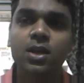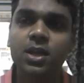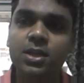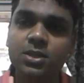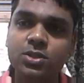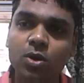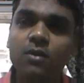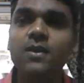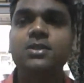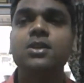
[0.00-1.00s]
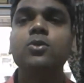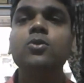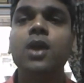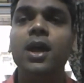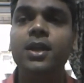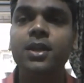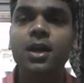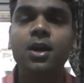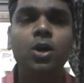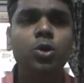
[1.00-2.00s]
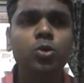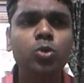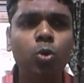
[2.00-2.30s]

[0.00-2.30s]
it is always a good idea to